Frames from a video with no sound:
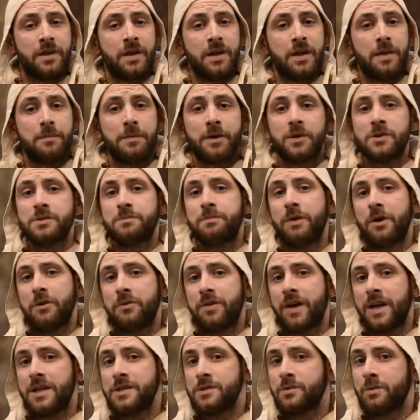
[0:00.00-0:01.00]
And because both
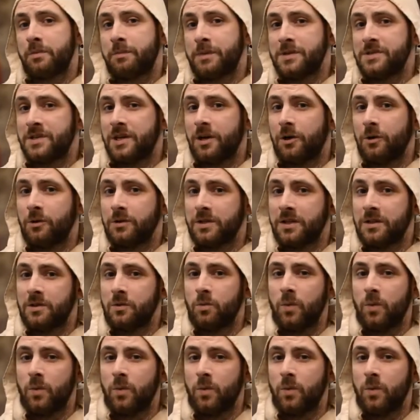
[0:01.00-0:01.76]
hands were busy holding the